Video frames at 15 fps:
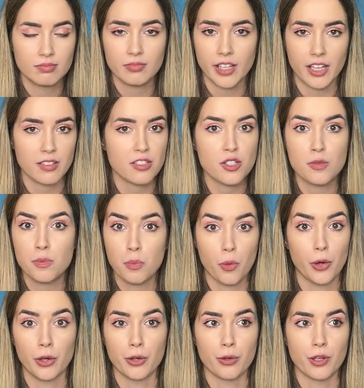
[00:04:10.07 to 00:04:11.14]
Yeah,
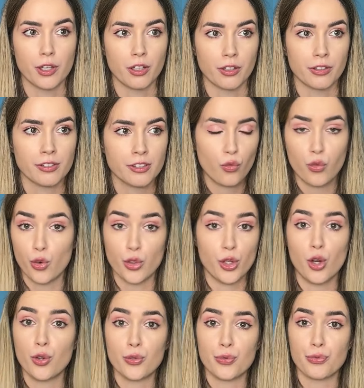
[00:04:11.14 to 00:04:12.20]
spoiler alert. For
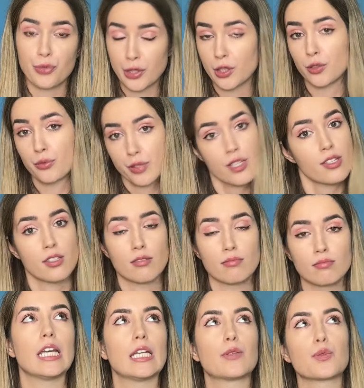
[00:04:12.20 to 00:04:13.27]
no real reason.
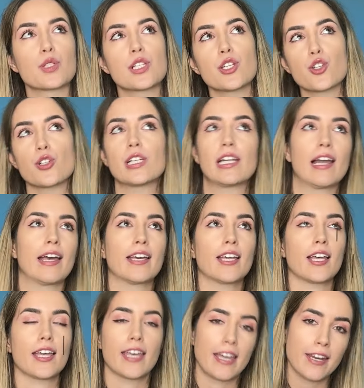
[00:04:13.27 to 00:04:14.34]
It was literally like
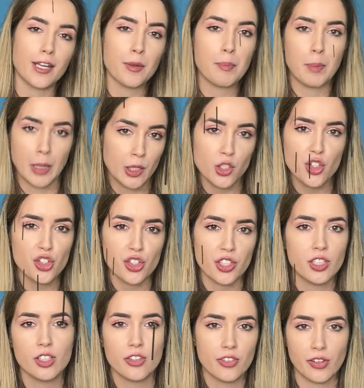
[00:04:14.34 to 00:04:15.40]
getting punched
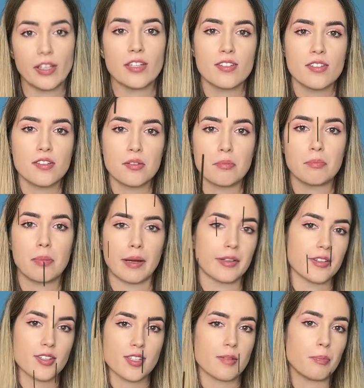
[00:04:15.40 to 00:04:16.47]
in the face by
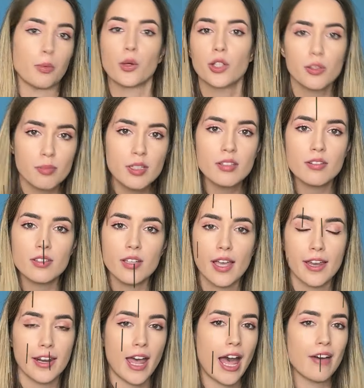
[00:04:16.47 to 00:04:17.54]
disappointment
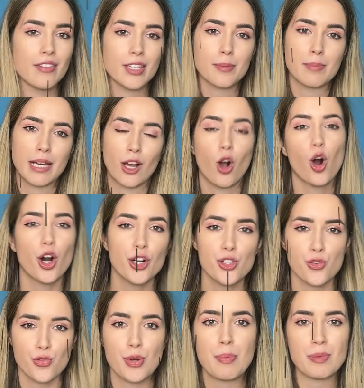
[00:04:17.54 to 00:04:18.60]
and having my heart
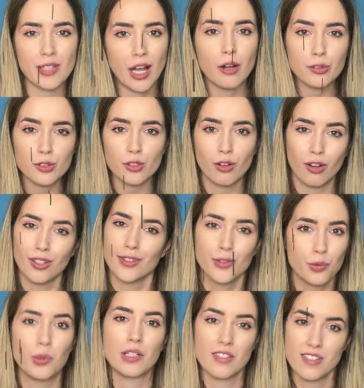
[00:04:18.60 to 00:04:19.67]
ripped out all at
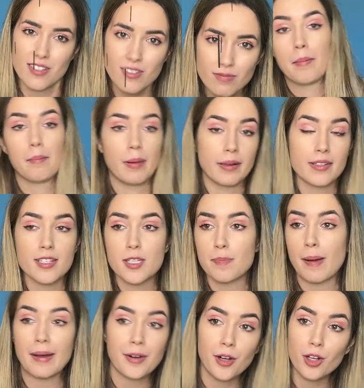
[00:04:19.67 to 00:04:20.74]
once. But
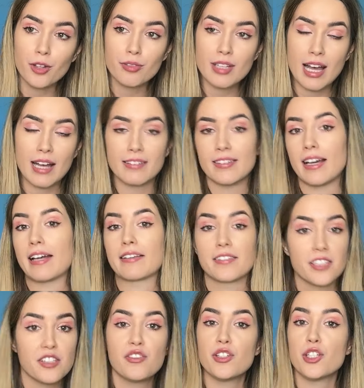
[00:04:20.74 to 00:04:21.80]
despite all of that, I
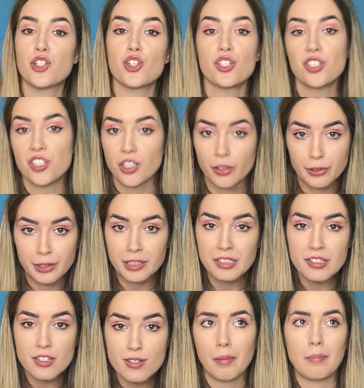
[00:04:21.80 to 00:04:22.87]
did finish the
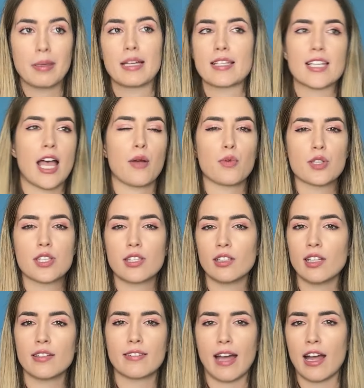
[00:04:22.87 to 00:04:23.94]
series because I was still
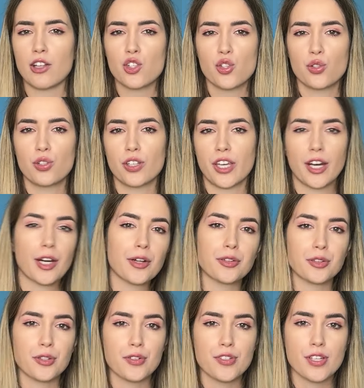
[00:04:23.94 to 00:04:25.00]
attached to the
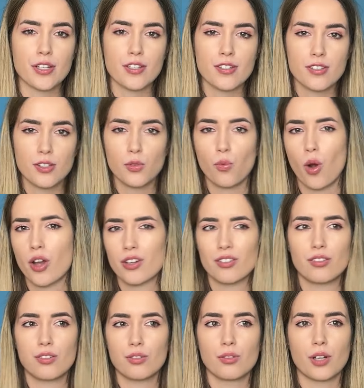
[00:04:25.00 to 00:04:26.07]
characters and I still
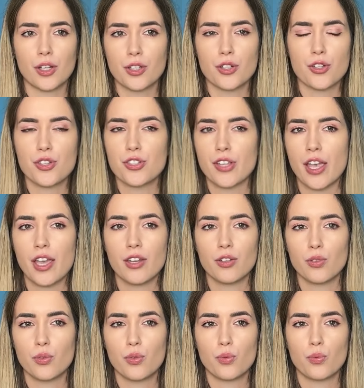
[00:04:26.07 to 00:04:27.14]
wanted to
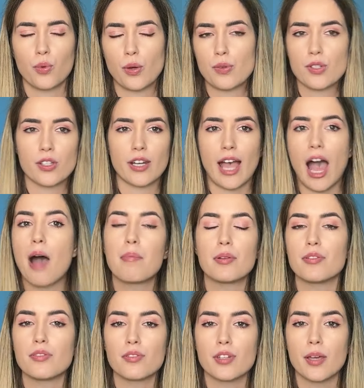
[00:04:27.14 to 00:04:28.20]
understand what was gonna
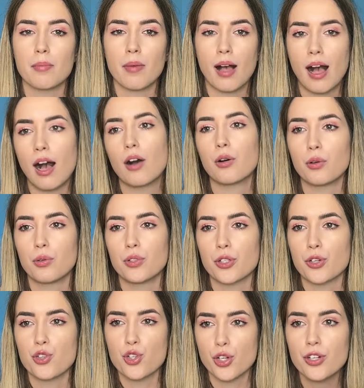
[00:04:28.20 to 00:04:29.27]
happen to them, how
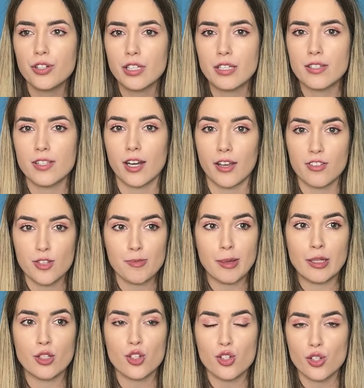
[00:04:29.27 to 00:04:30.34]
their journeys that I've
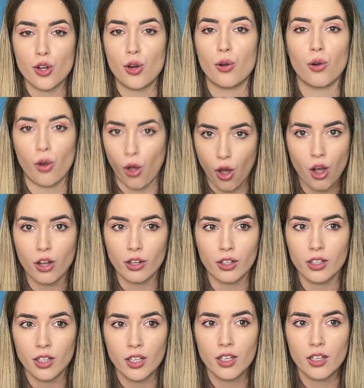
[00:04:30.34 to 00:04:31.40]
spent so
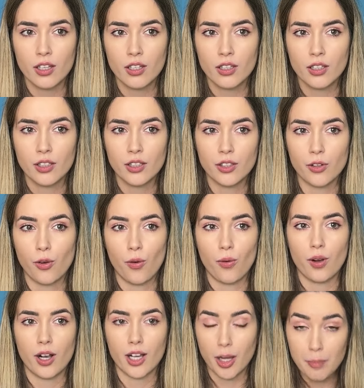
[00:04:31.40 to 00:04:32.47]
long,
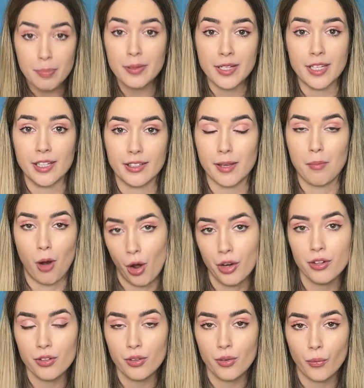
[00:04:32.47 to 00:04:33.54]
accompanying them
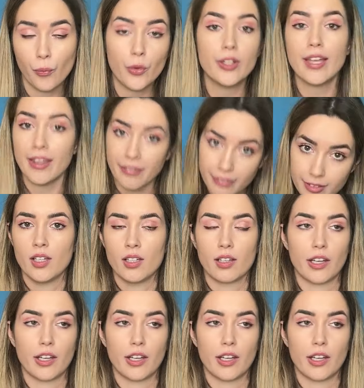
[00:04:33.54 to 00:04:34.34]
on would end.